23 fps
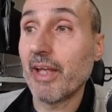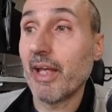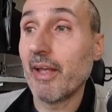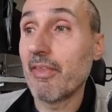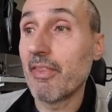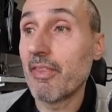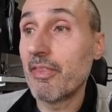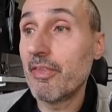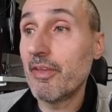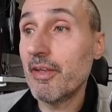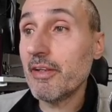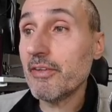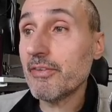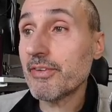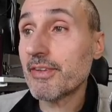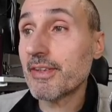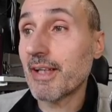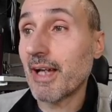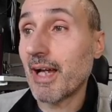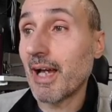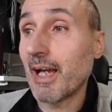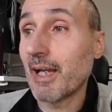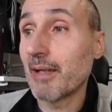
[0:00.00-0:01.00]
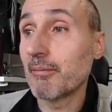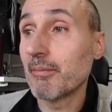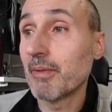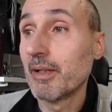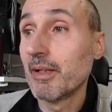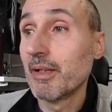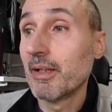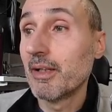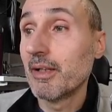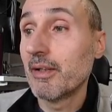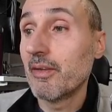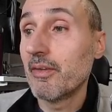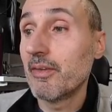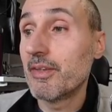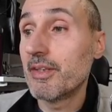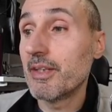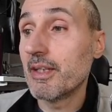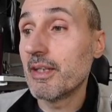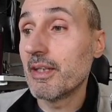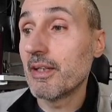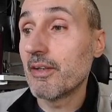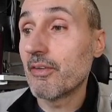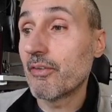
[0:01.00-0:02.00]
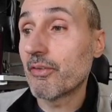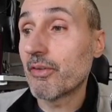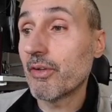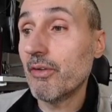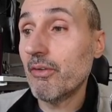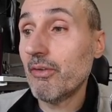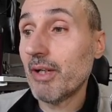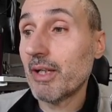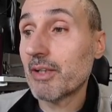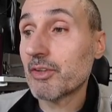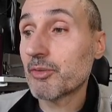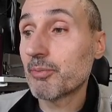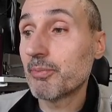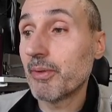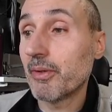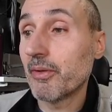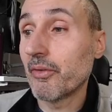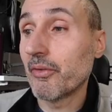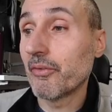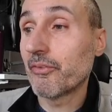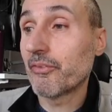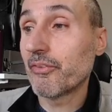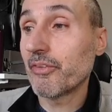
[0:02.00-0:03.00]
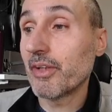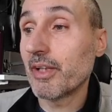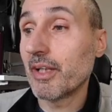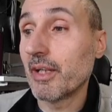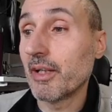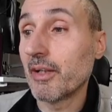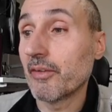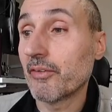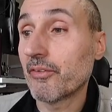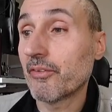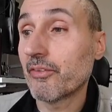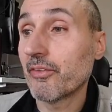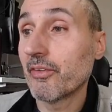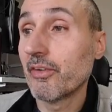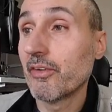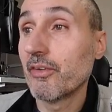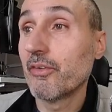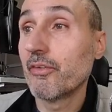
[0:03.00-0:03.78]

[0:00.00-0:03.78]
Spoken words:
And this time, the raw response is